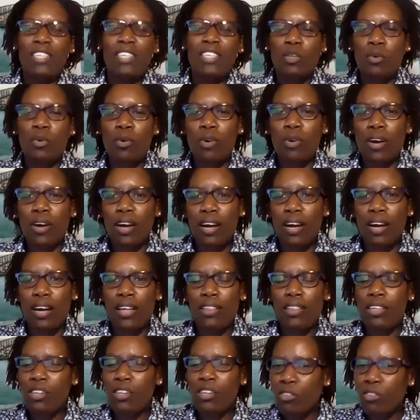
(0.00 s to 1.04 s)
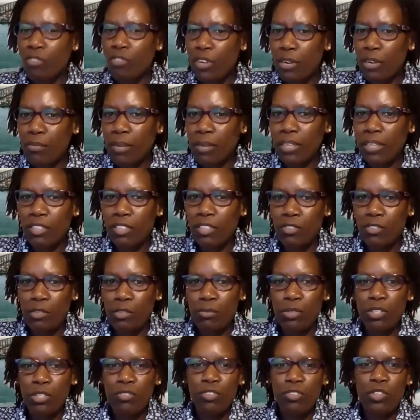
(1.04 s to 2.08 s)
So uh, thank you very much,
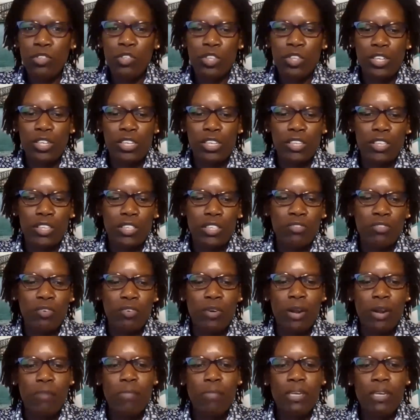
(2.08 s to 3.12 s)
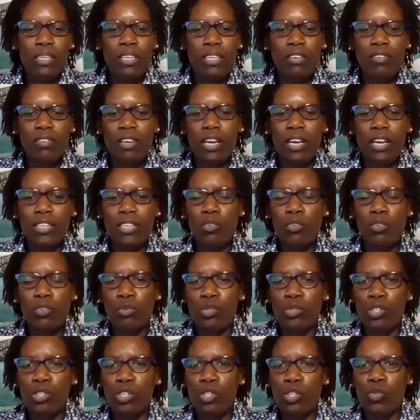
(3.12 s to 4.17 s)
everybody, for joining this forum and giving us the
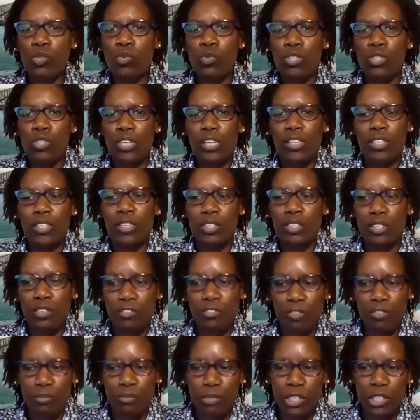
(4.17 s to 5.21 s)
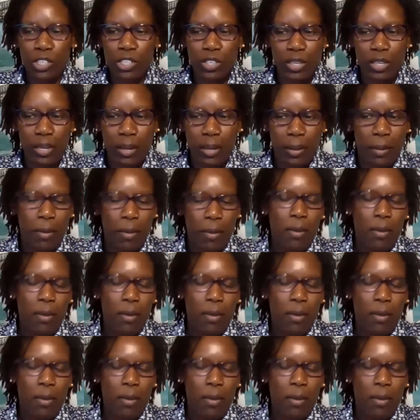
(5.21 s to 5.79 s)
opportunity to share this information.